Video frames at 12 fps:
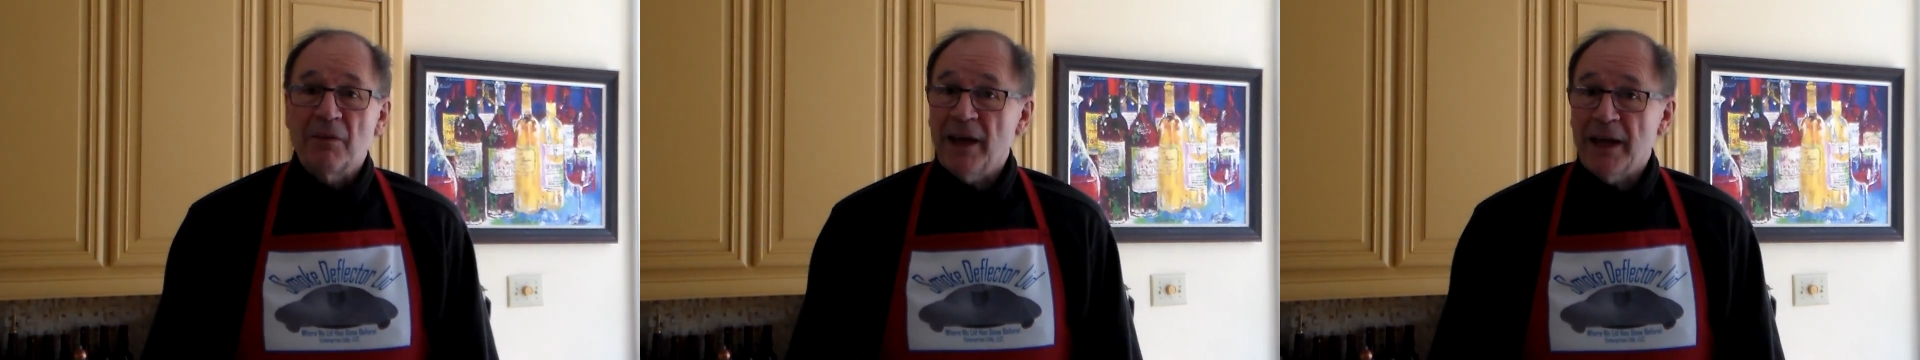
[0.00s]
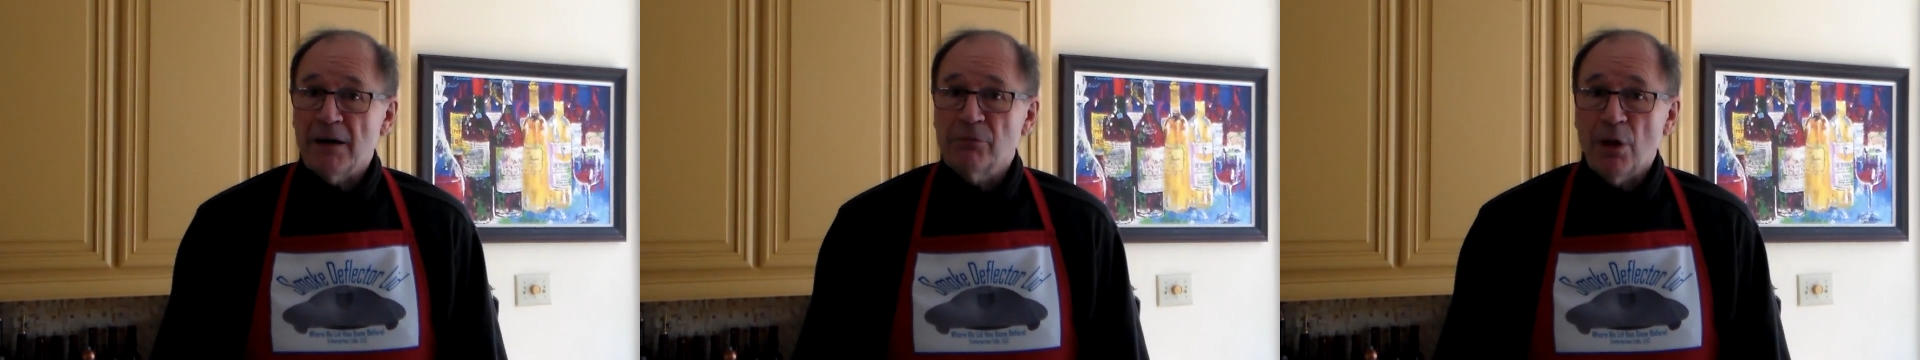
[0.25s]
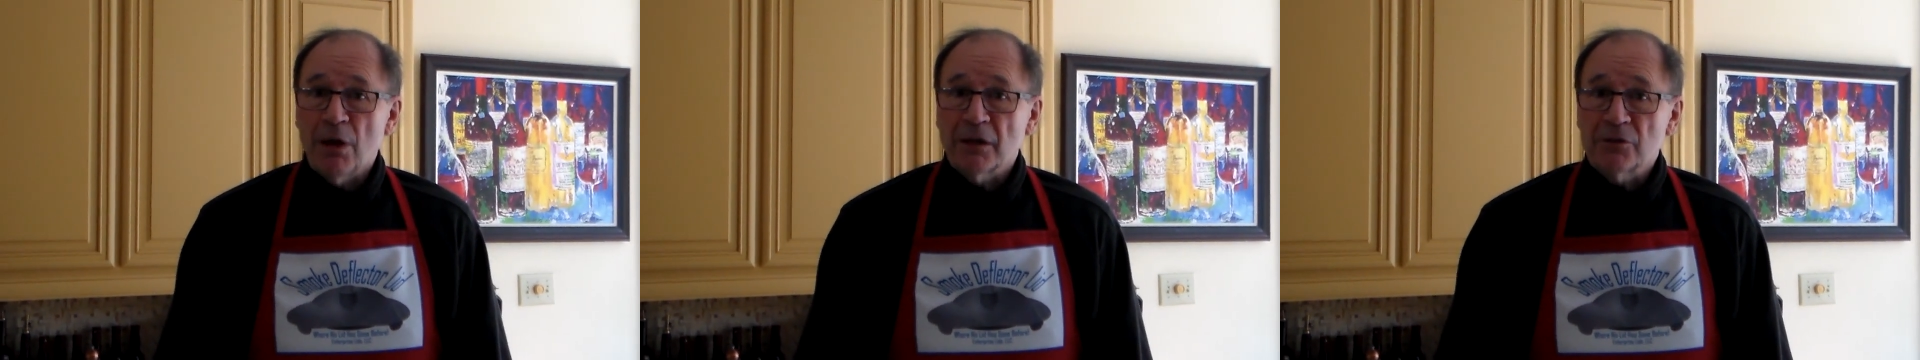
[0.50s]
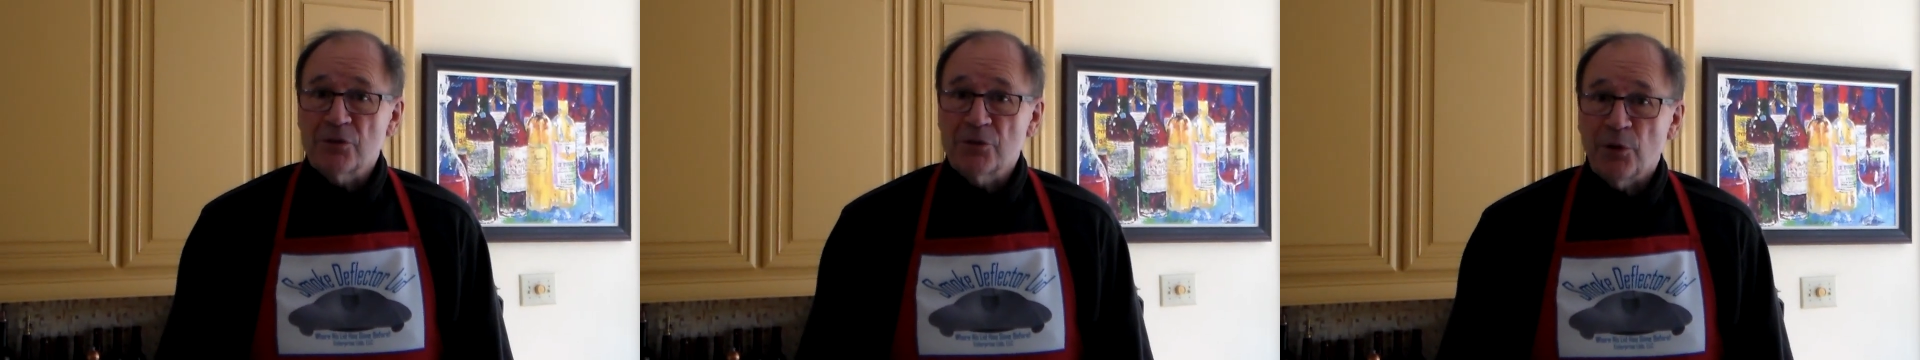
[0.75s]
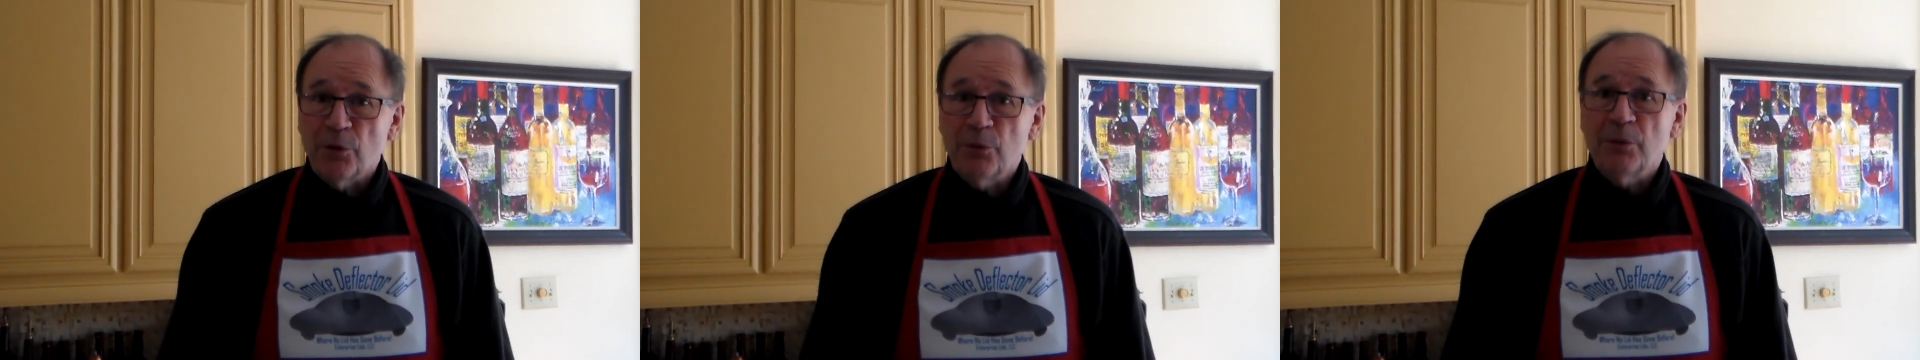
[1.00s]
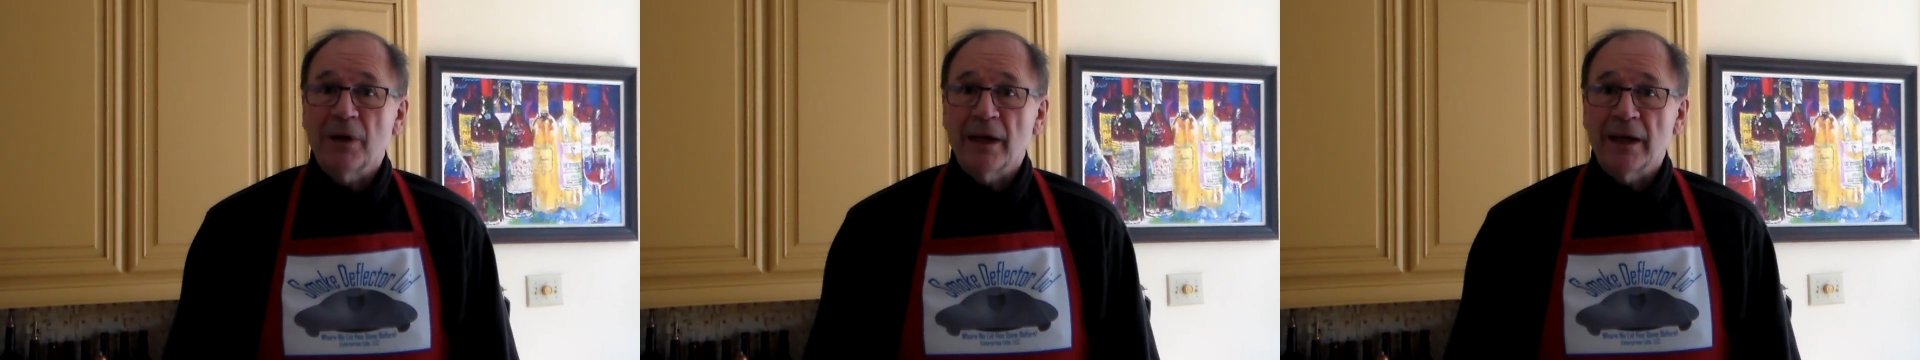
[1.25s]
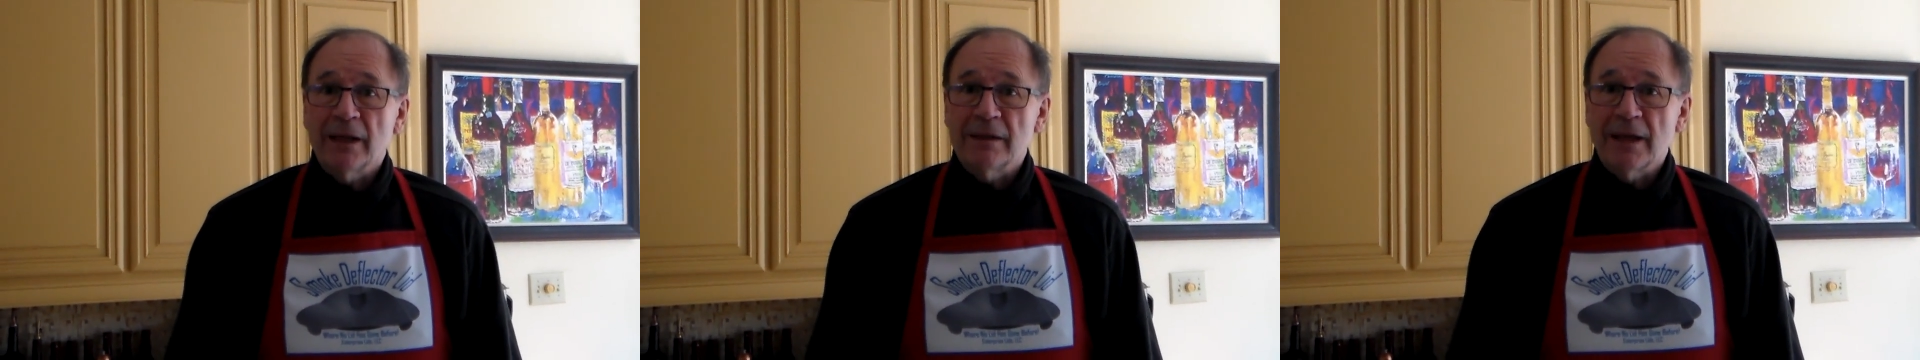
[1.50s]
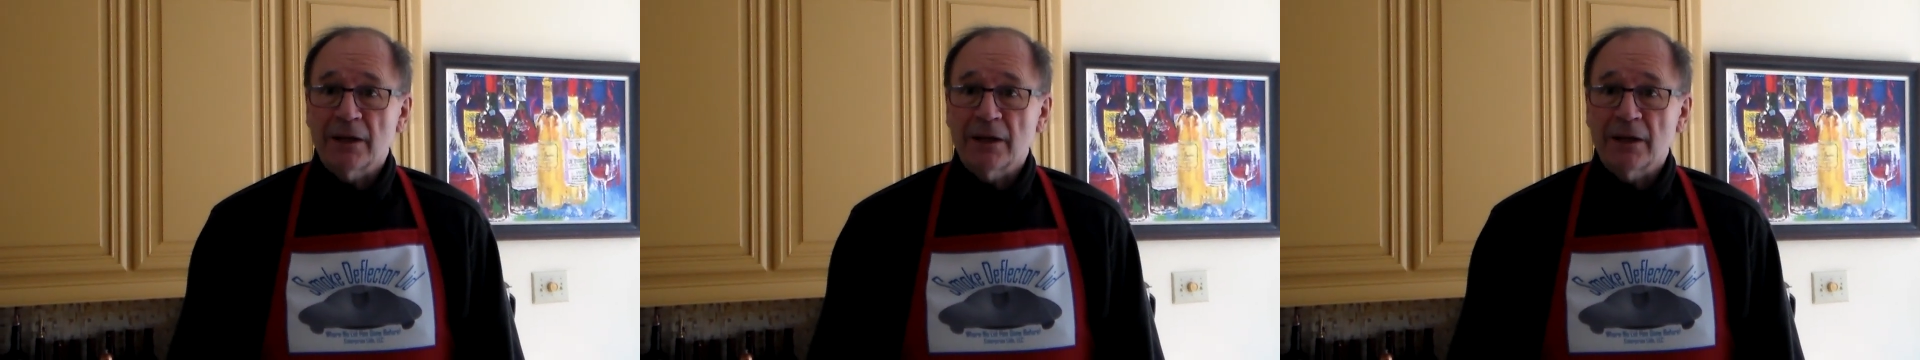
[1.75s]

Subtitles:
they have lungs too, and